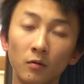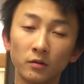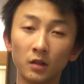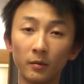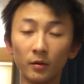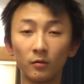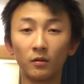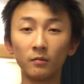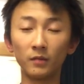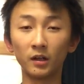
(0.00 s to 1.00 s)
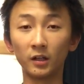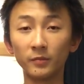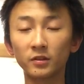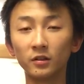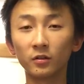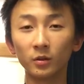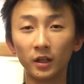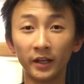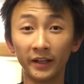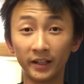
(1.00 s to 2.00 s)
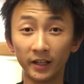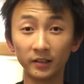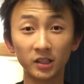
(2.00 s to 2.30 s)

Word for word: What's up everyone, my name is Nikolai aka